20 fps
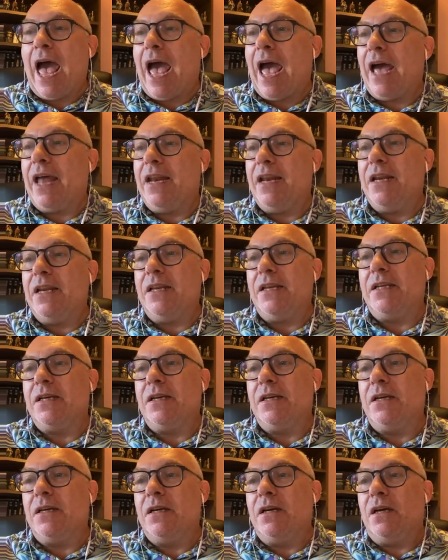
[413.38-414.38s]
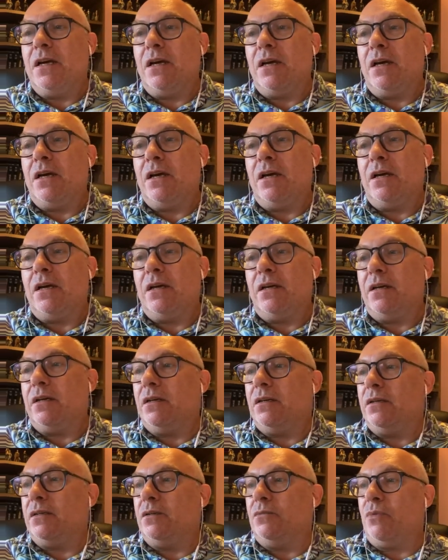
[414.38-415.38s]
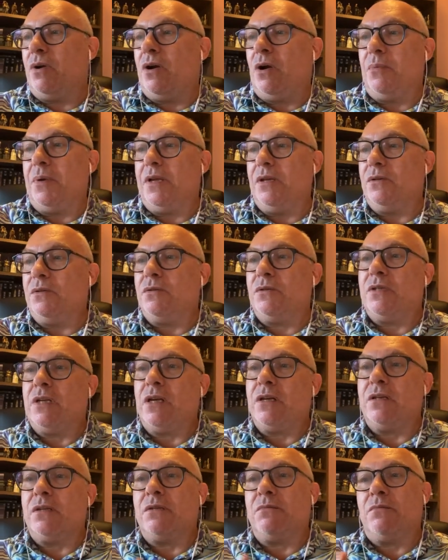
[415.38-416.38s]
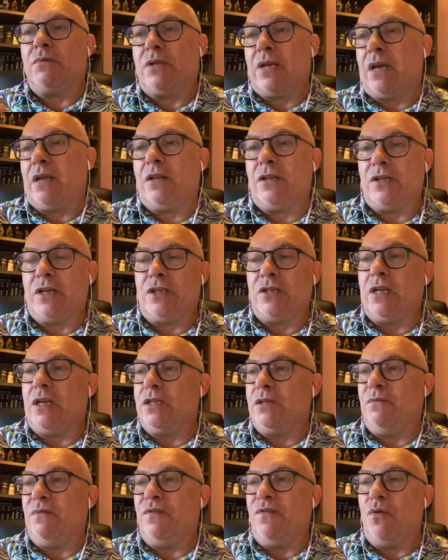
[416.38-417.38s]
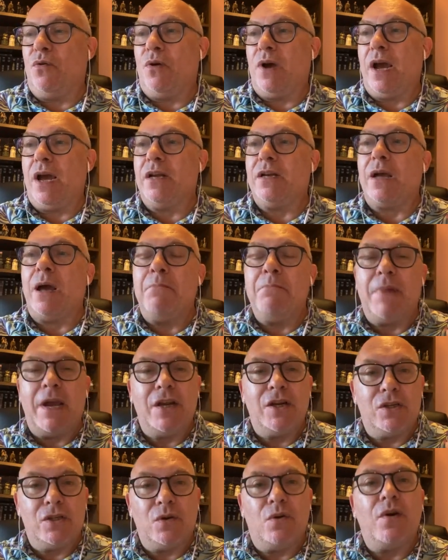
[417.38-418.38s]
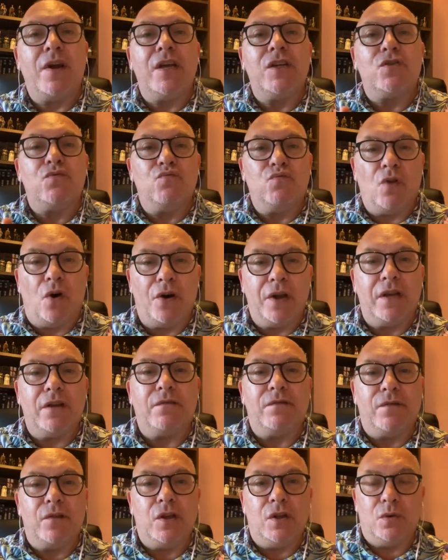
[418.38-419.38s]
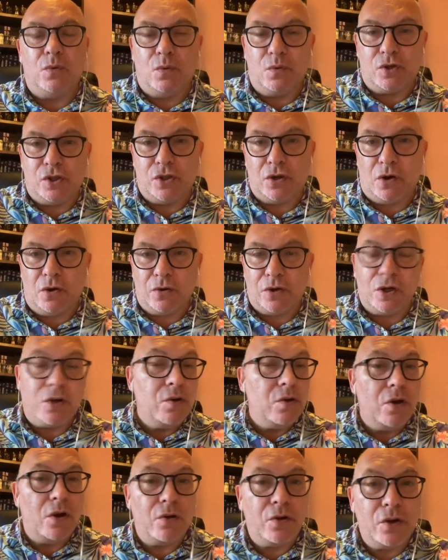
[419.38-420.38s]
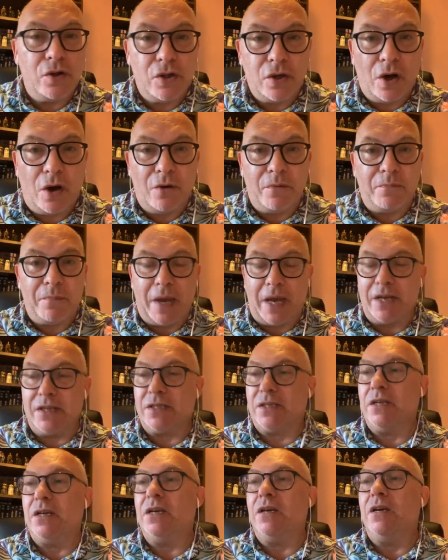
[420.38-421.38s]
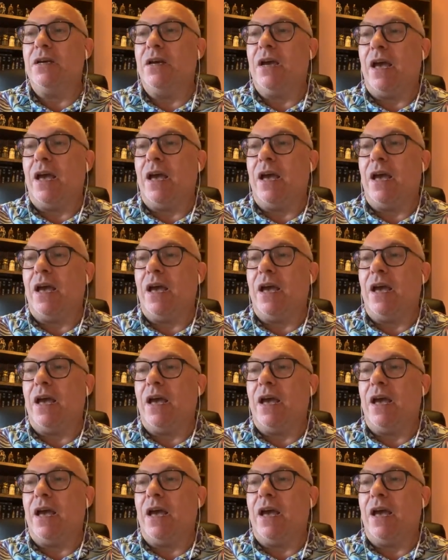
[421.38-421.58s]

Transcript: And where are we? Take the destination beforehand and make sure it's right for your child. You know your child best.